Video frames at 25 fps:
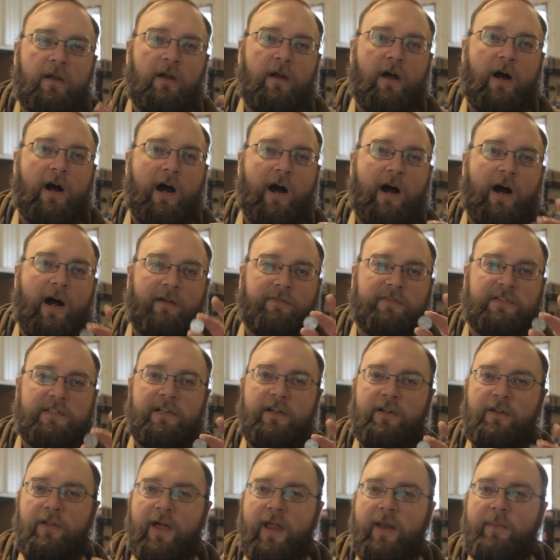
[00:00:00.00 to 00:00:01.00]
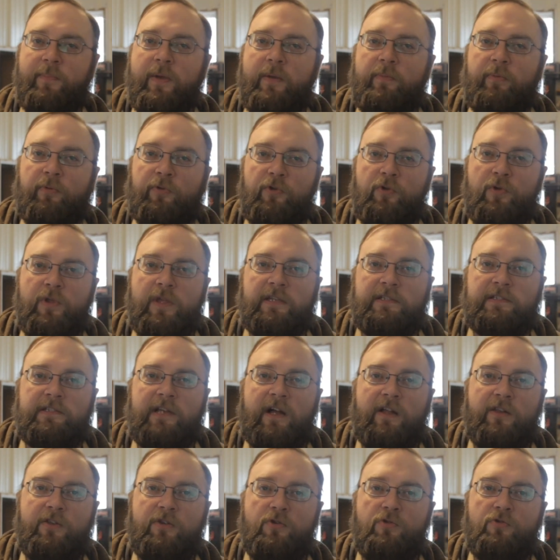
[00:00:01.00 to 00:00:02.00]
I've seen a lot of people do this
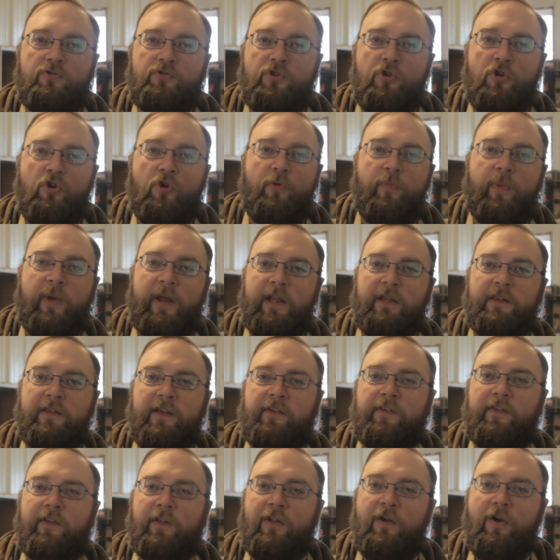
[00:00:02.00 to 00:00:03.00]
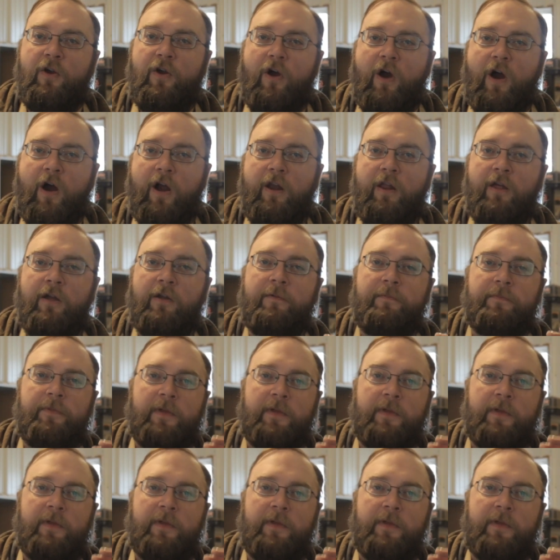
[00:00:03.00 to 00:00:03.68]
on YouTube and it doesn't look hard.